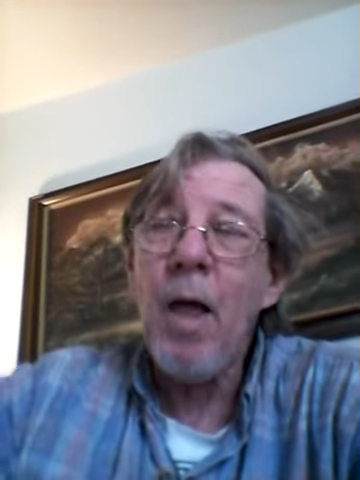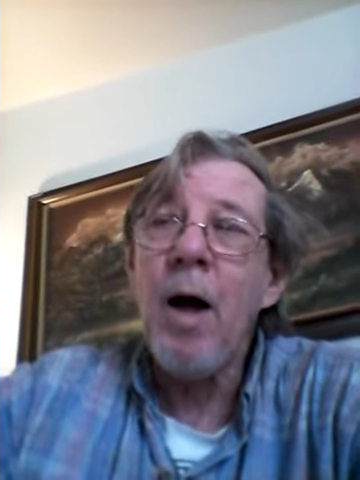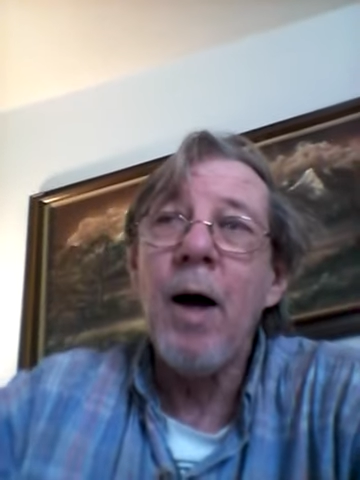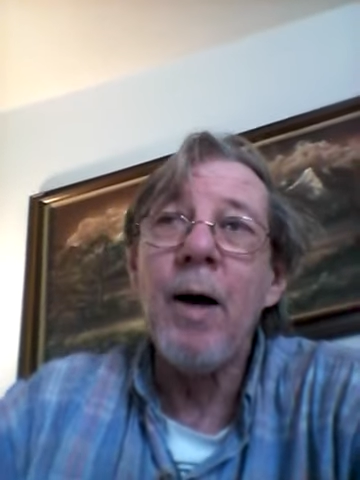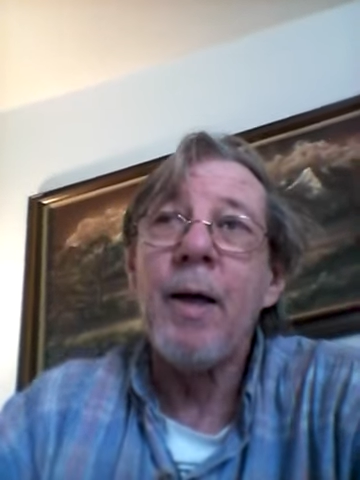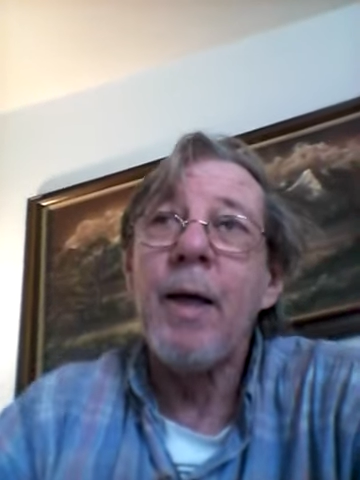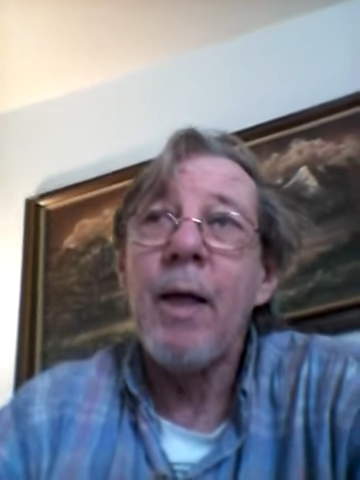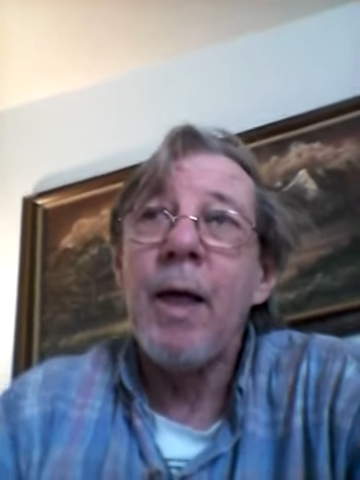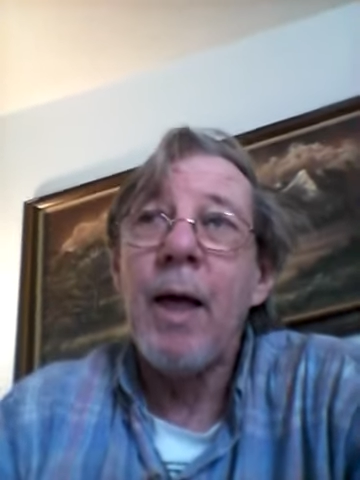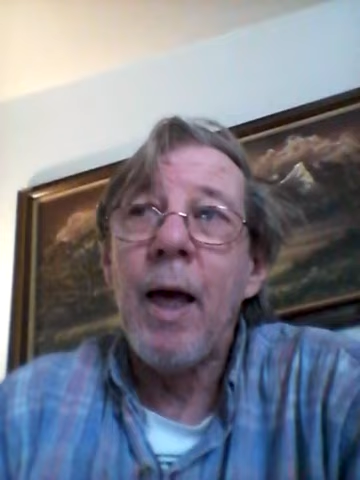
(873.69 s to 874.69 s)
Uh,
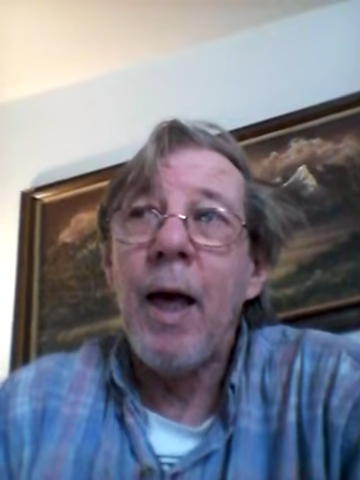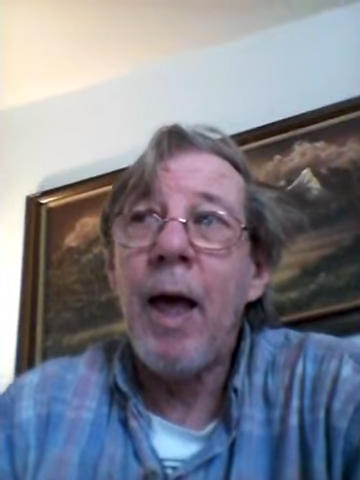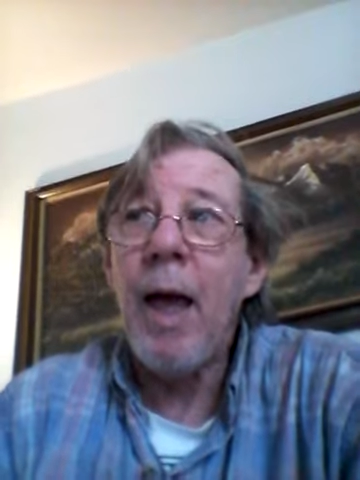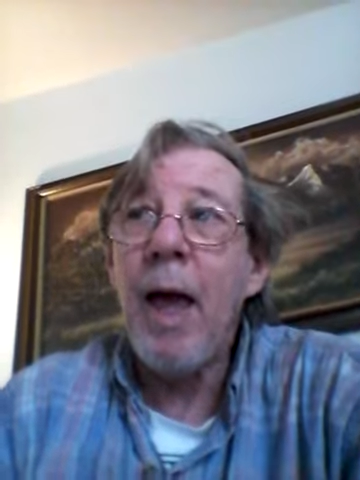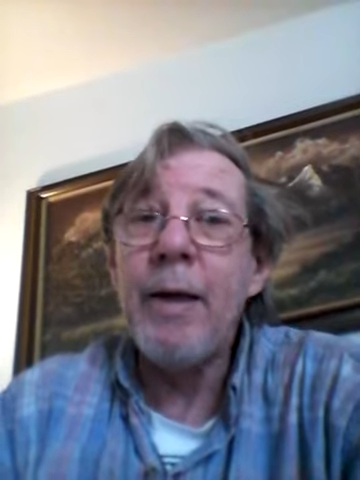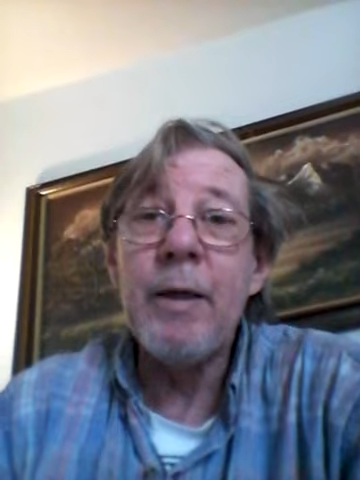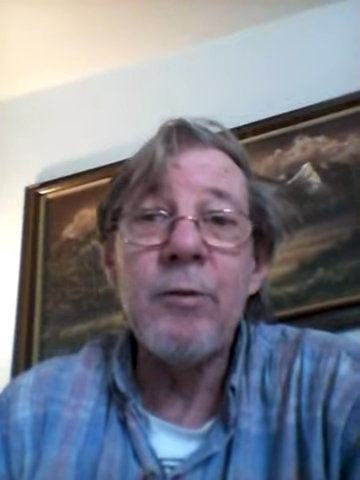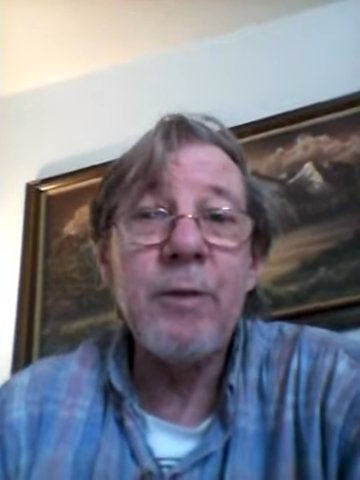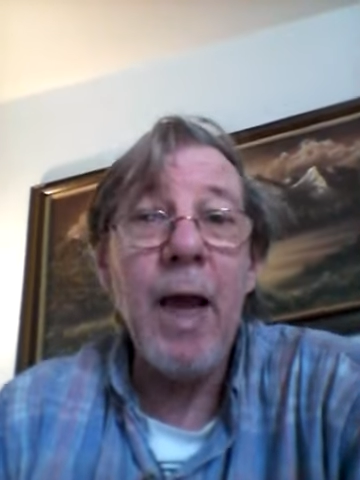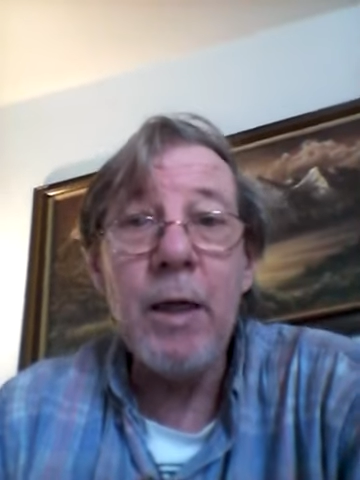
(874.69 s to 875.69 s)
and
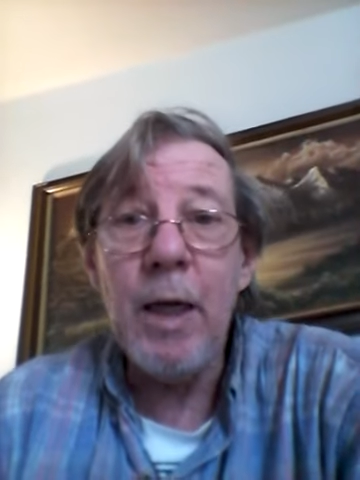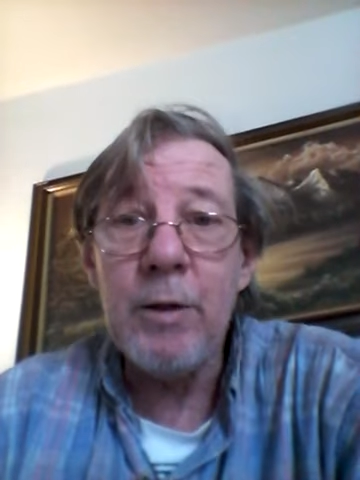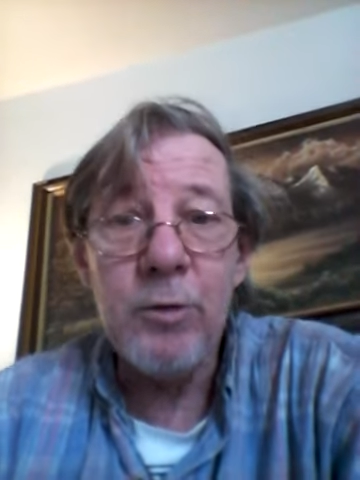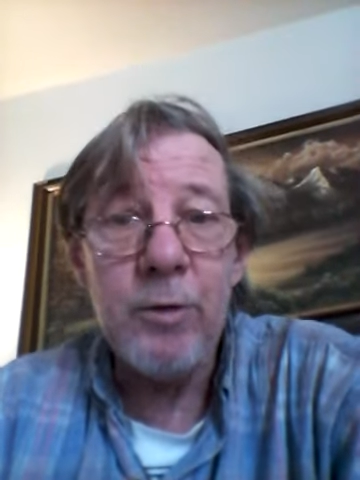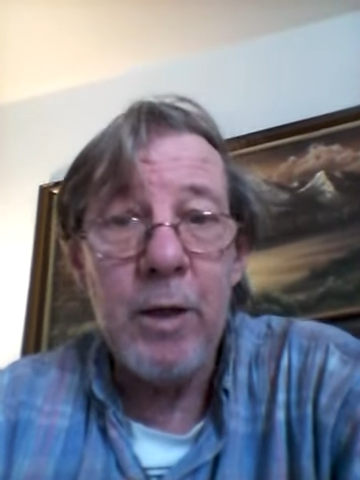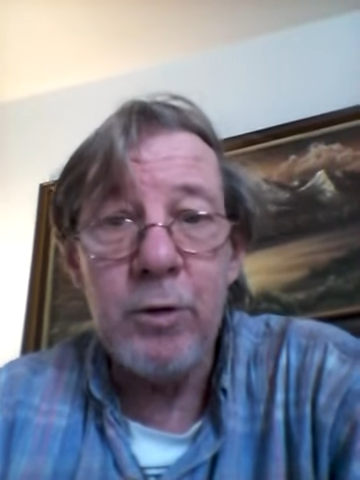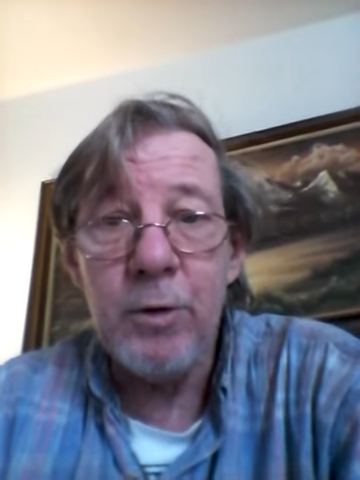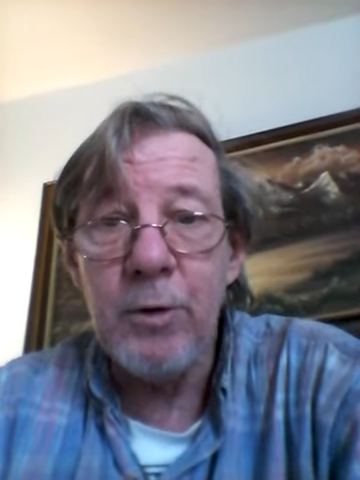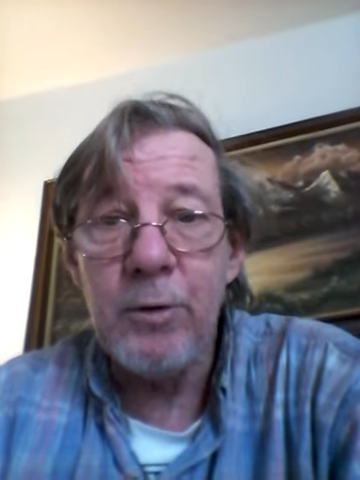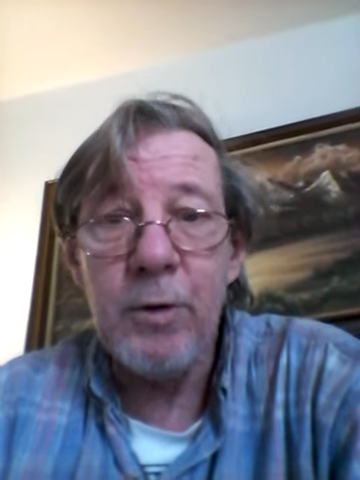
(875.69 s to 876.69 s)
in state
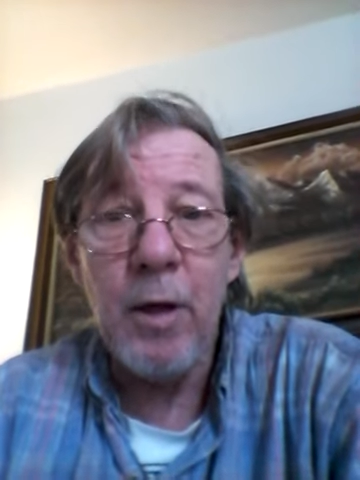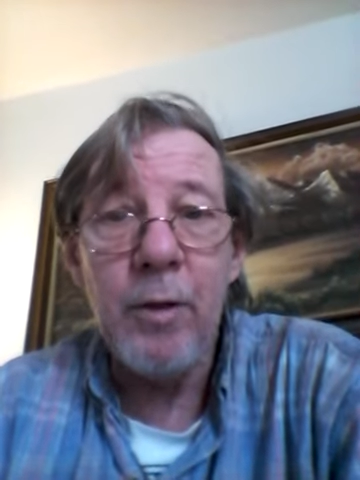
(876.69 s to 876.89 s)
legislatures,